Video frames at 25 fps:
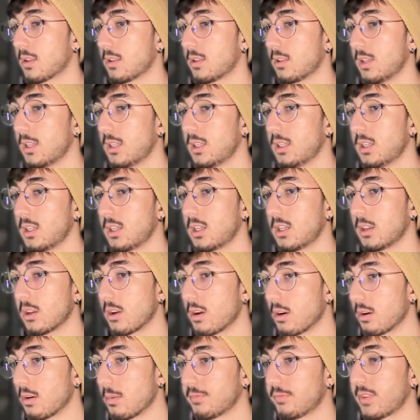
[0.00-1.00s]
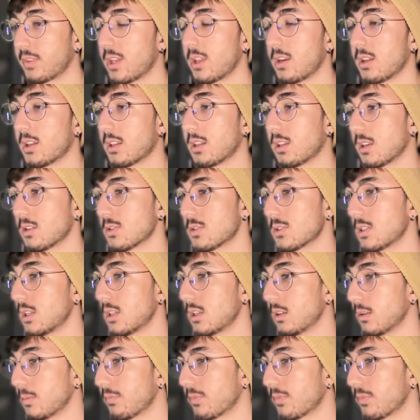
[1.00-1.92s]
link here, and I can see